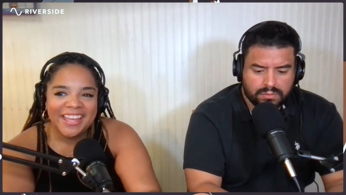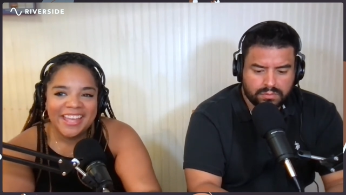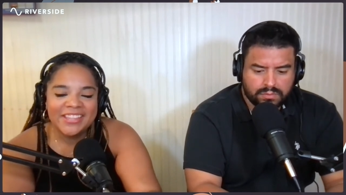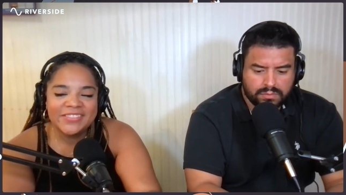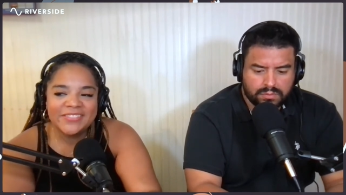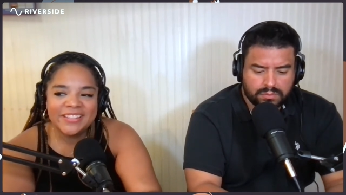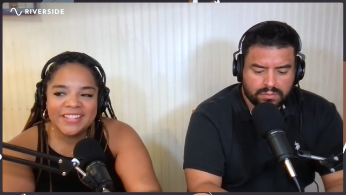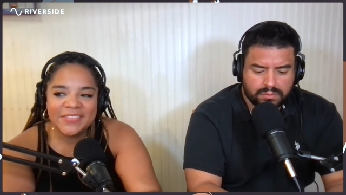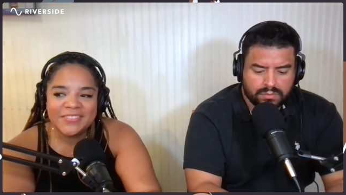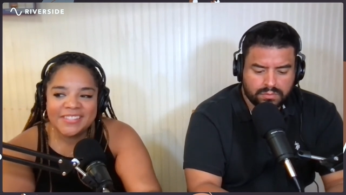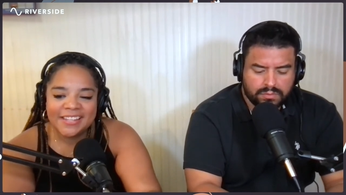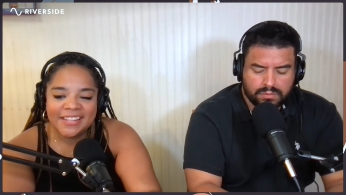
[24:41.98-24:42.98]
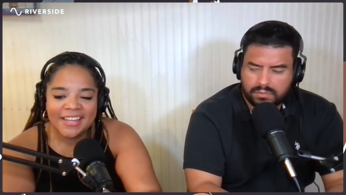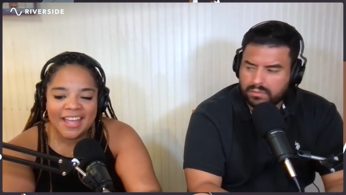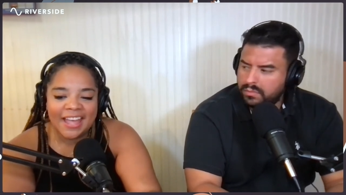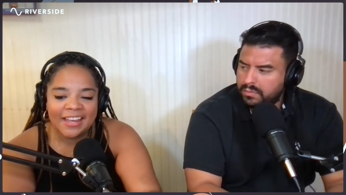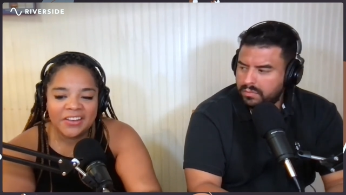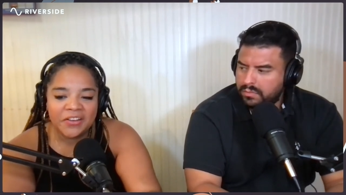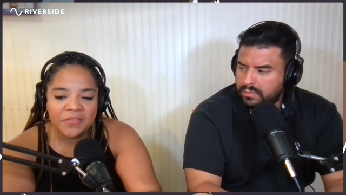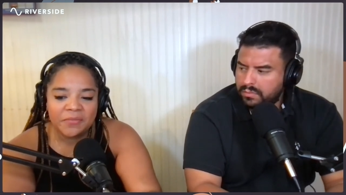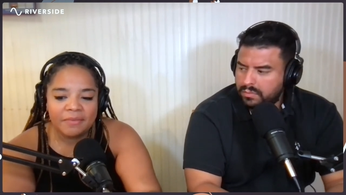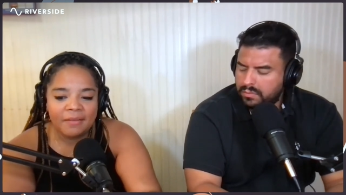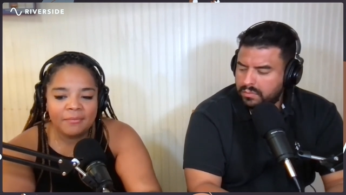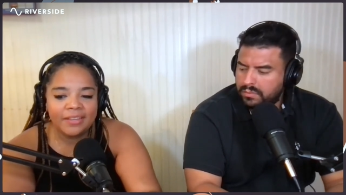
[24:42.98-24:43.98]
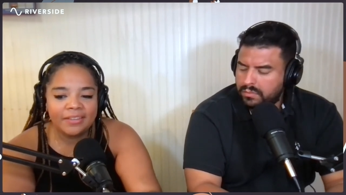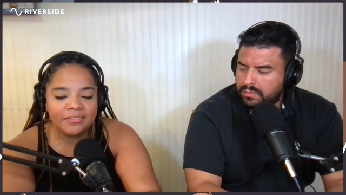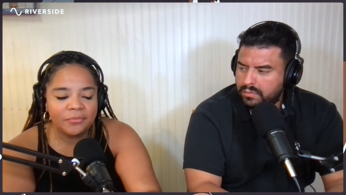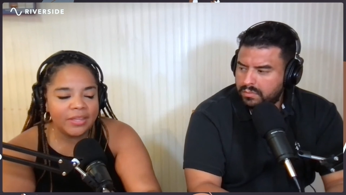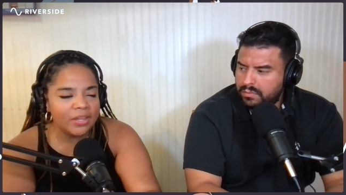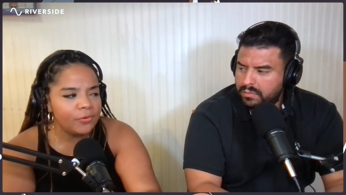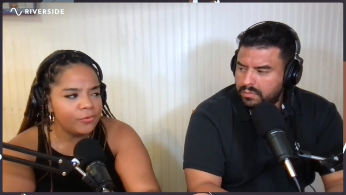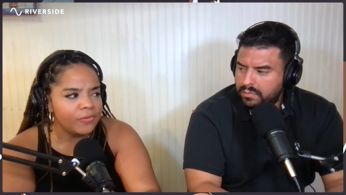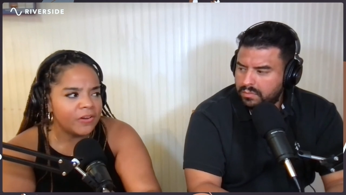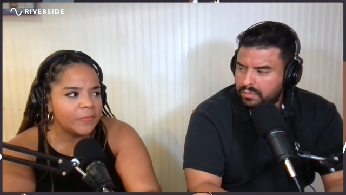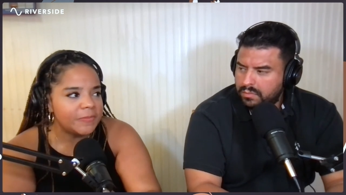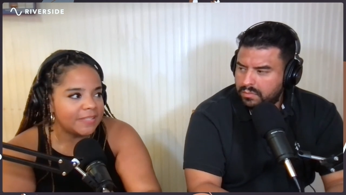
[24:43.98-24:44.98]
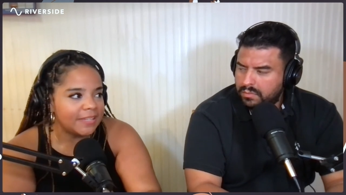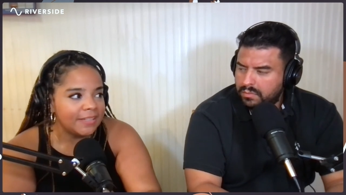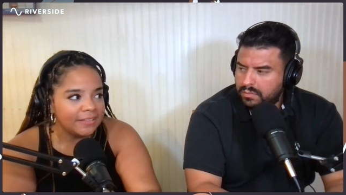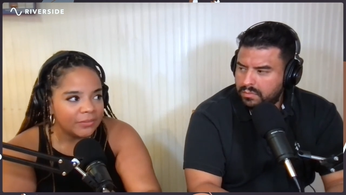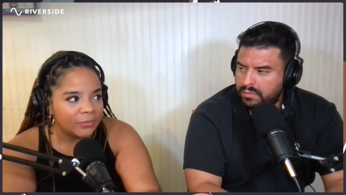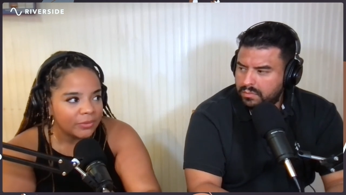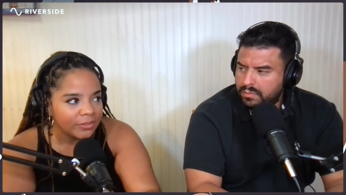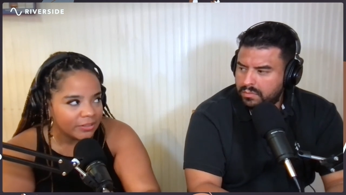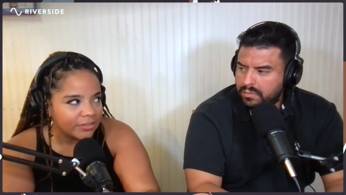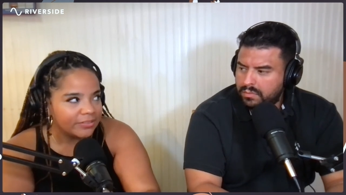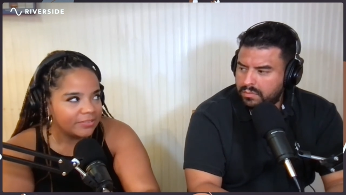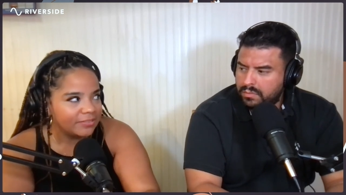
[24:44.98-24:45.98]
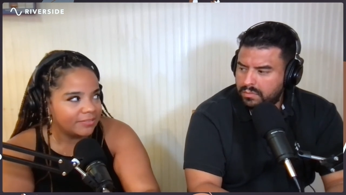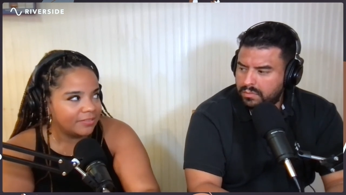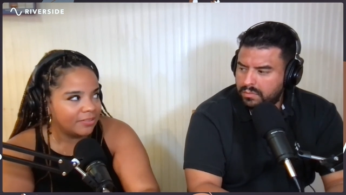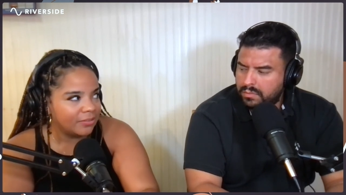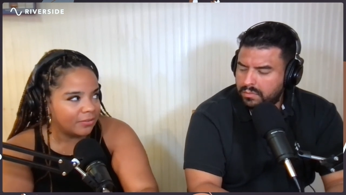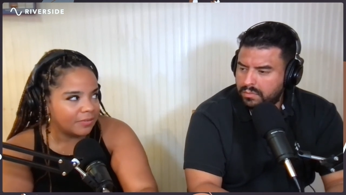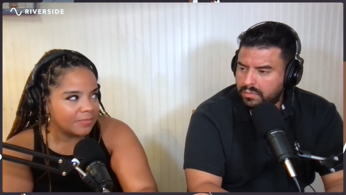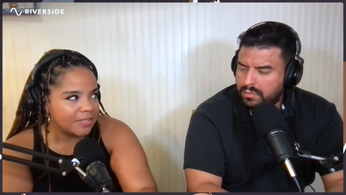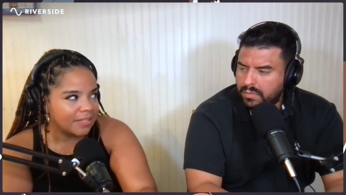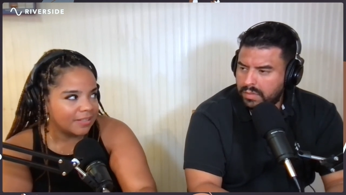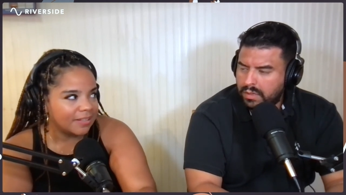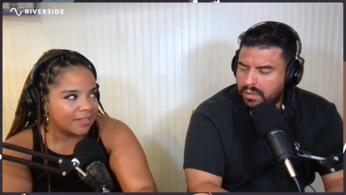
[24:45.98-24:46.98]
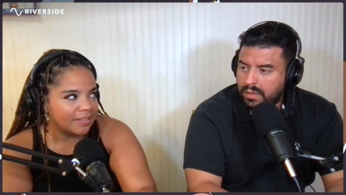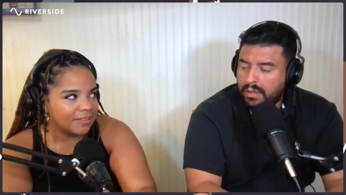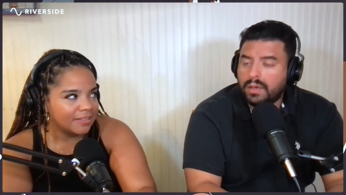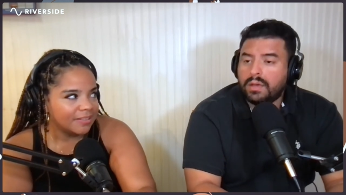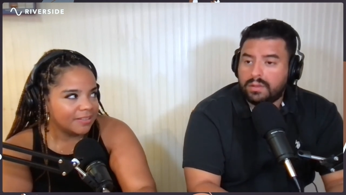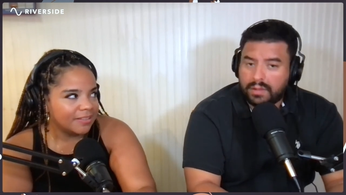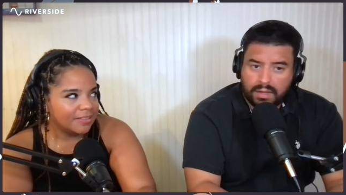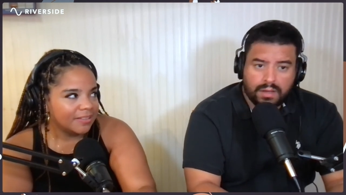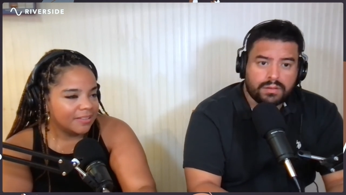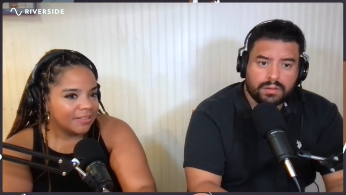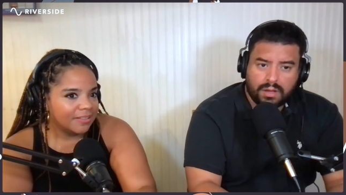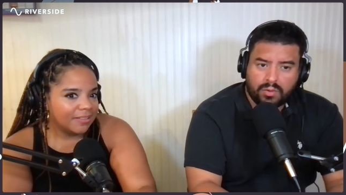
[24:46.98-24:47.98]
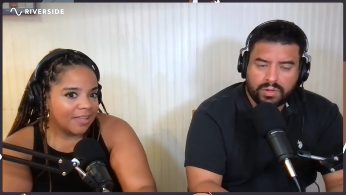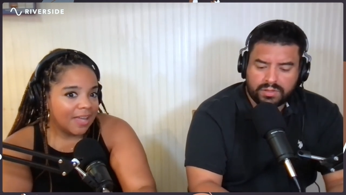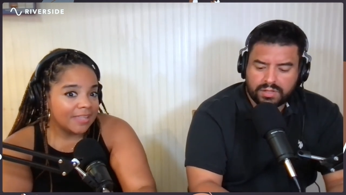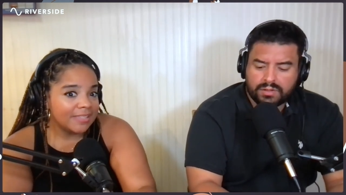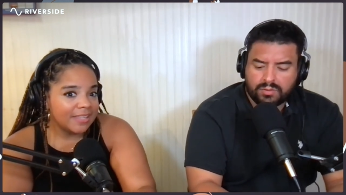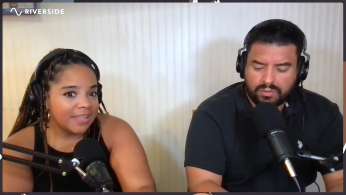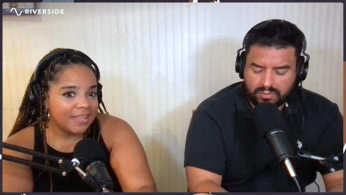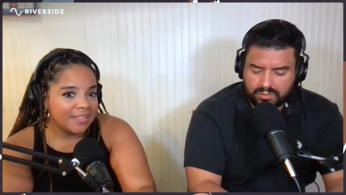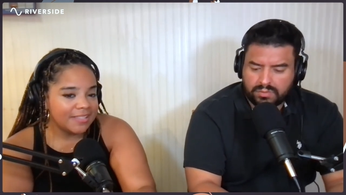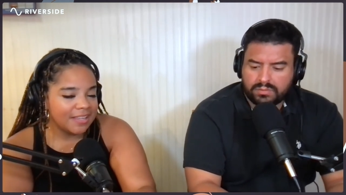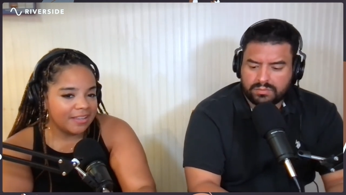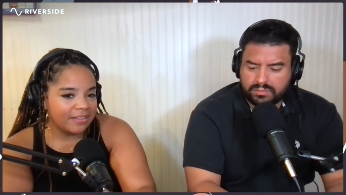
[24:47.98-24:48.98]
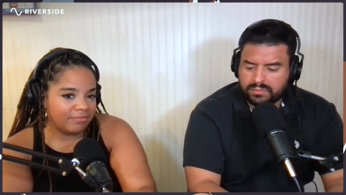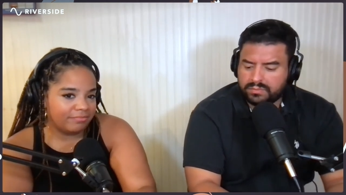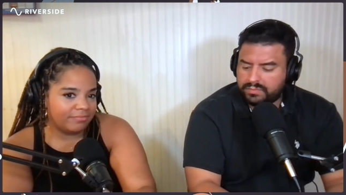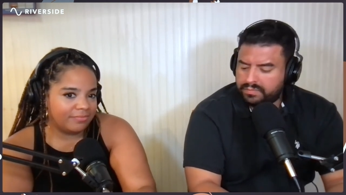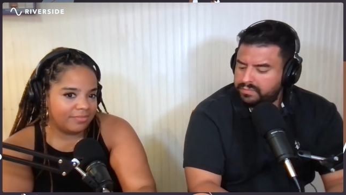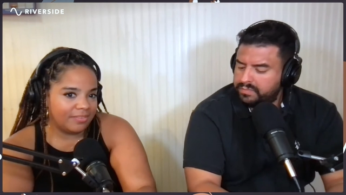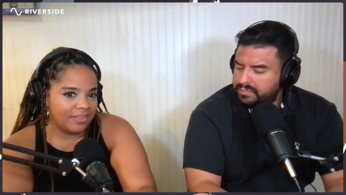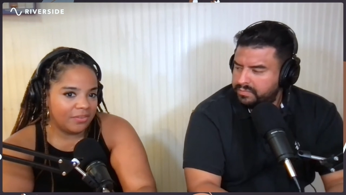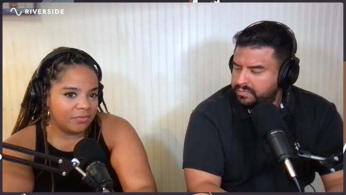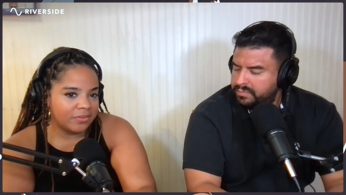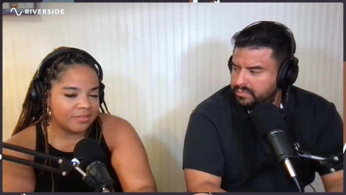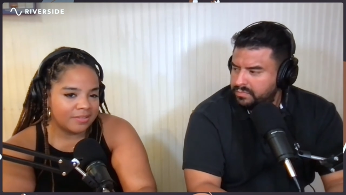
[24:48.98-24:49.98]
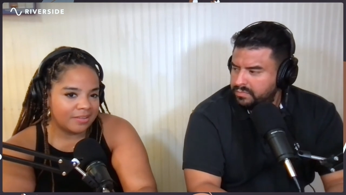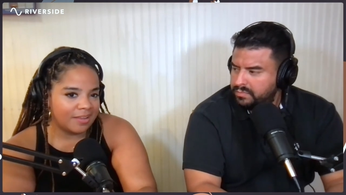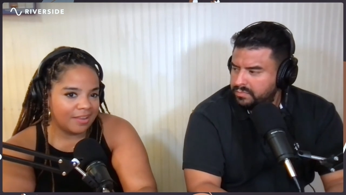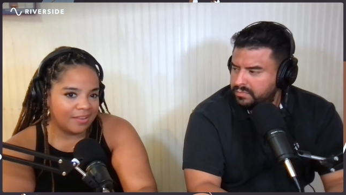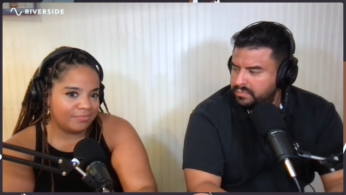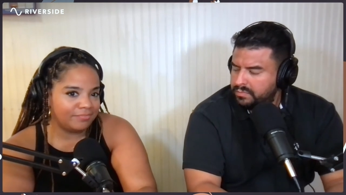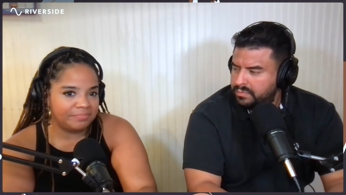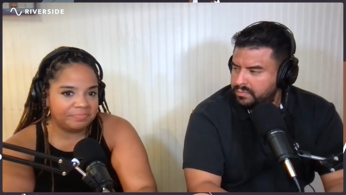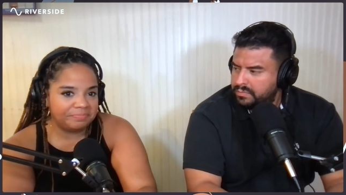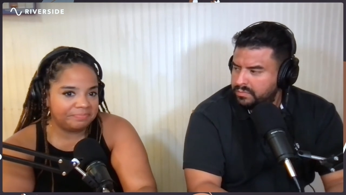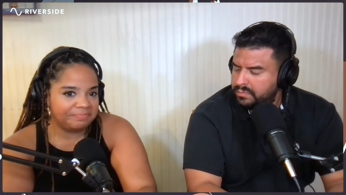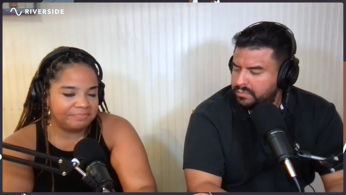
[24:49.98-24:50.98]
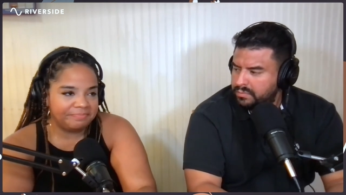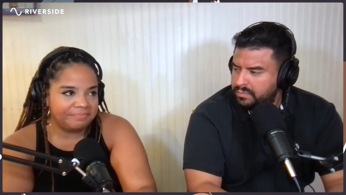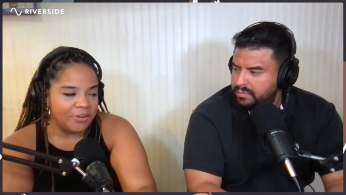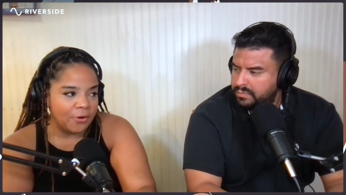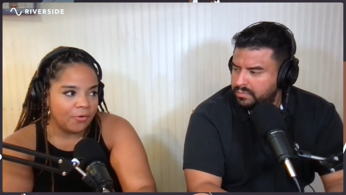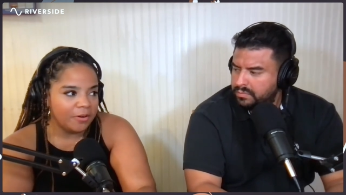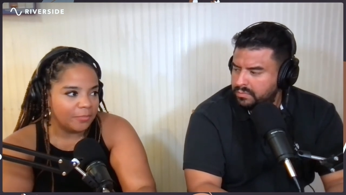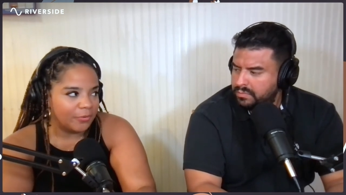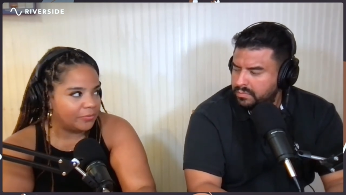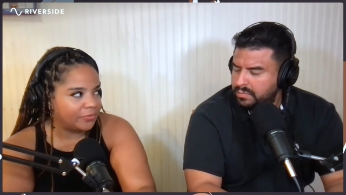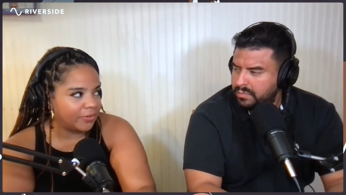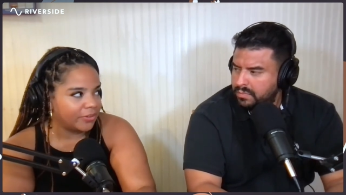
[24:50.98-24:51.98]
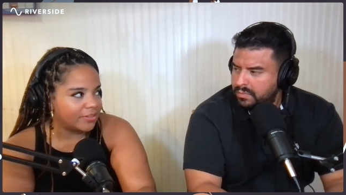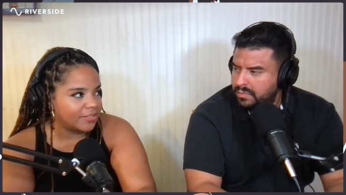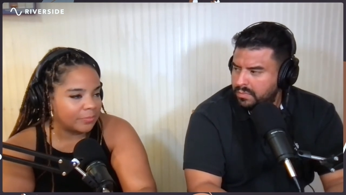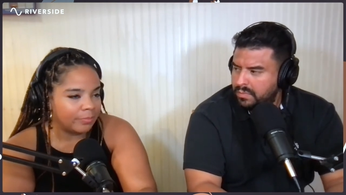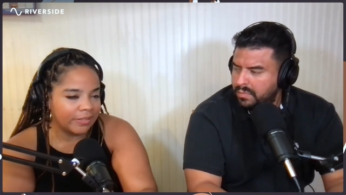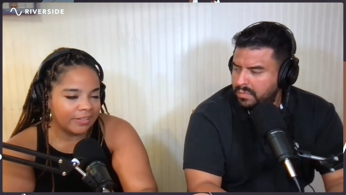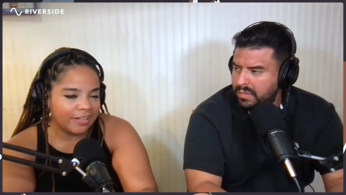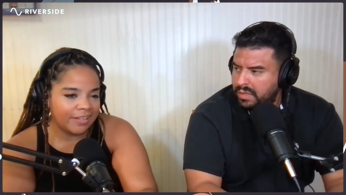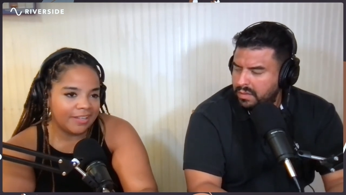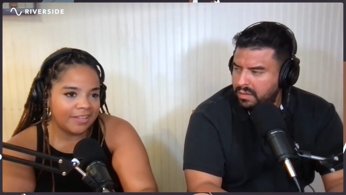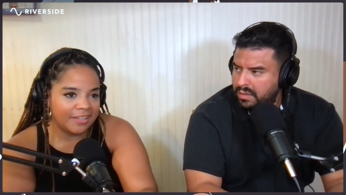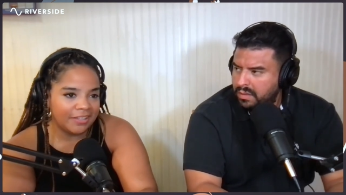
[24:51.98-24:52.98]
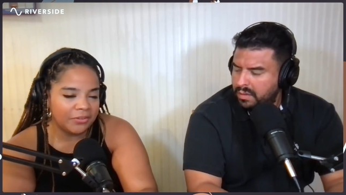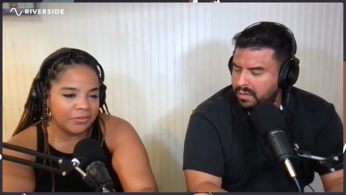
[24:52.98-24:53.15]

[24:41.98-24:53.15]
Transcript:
Speaker 1: it's really upsetting. And um, I mean, we grew up saying the word. You know what I'm saying? Like,
Speaker 2: yeah, yeah, we did. as
Speaker 1: kids. Like, it was like normal for us. But like, you